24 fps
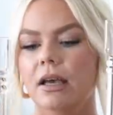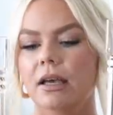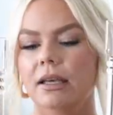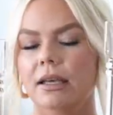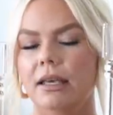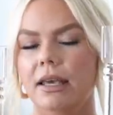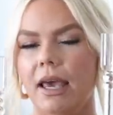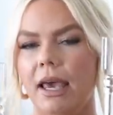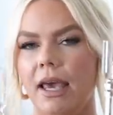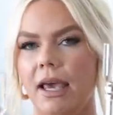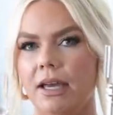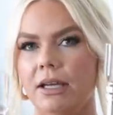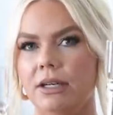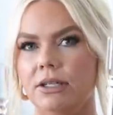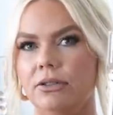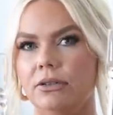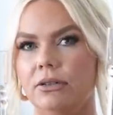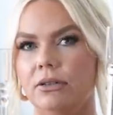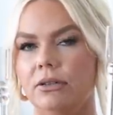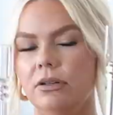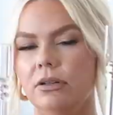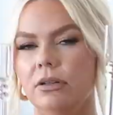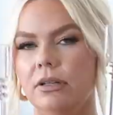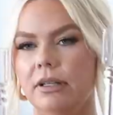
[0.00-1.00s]

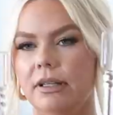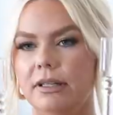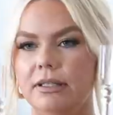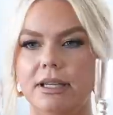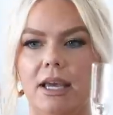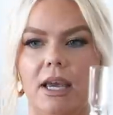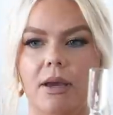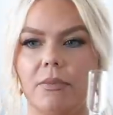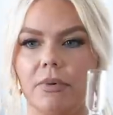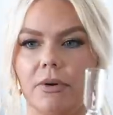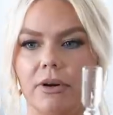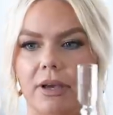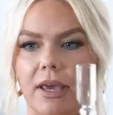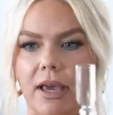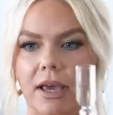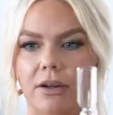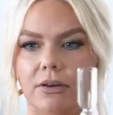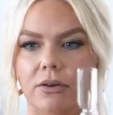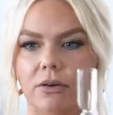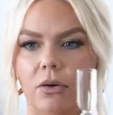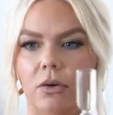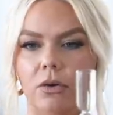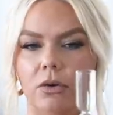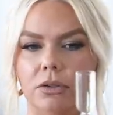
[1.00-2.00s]
candle, taper
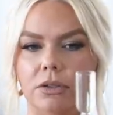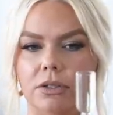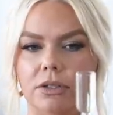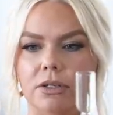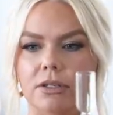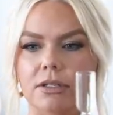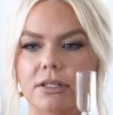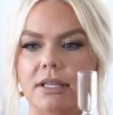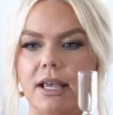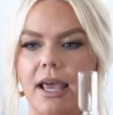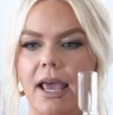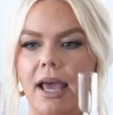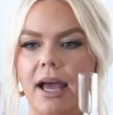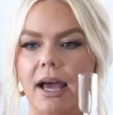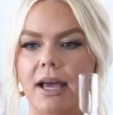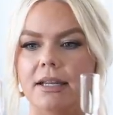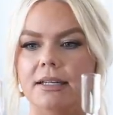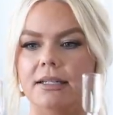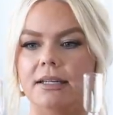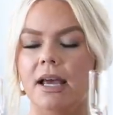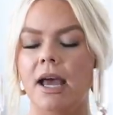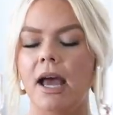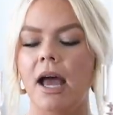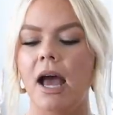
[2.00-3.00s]
candle holders.
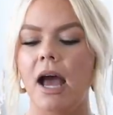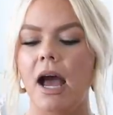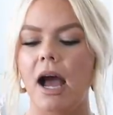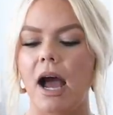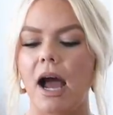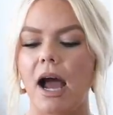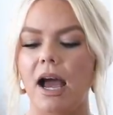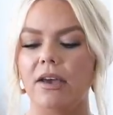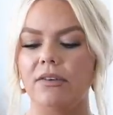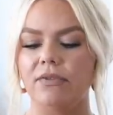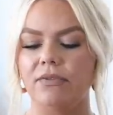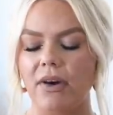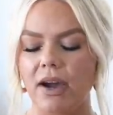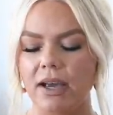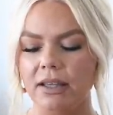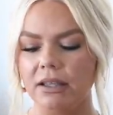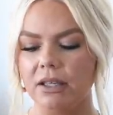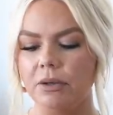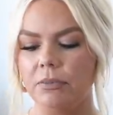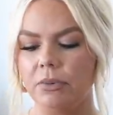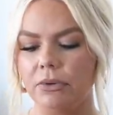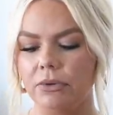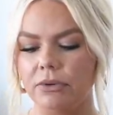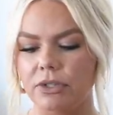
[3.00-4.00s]
And I
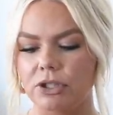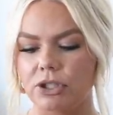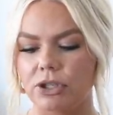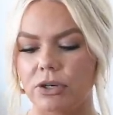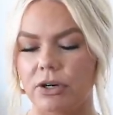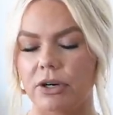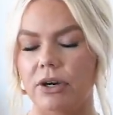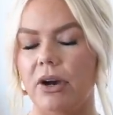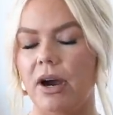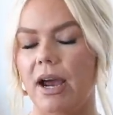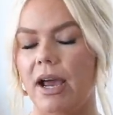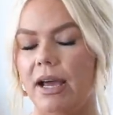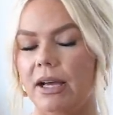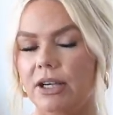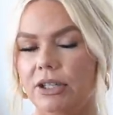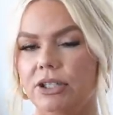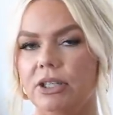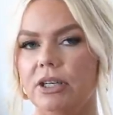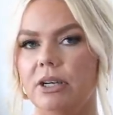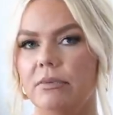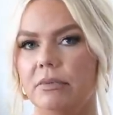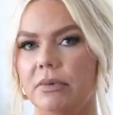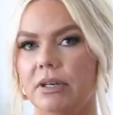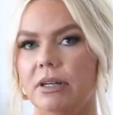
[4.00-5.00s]
finally pulled the trigger. I
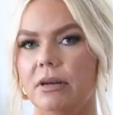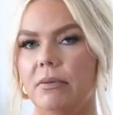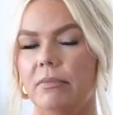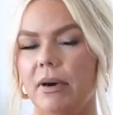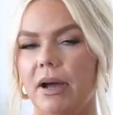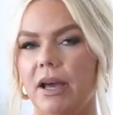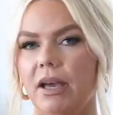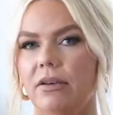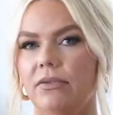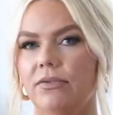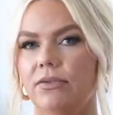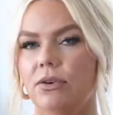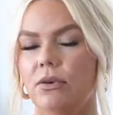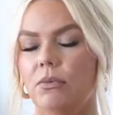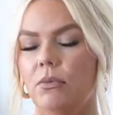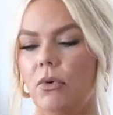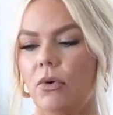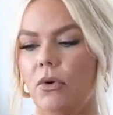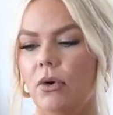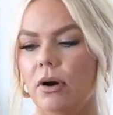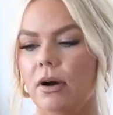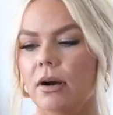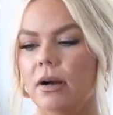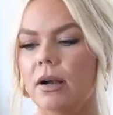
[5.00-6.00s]
actually am gonna buy a few
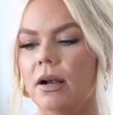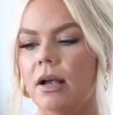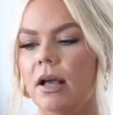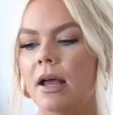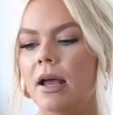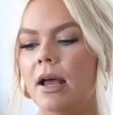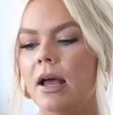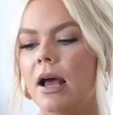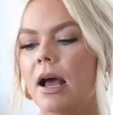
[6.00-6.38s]
more.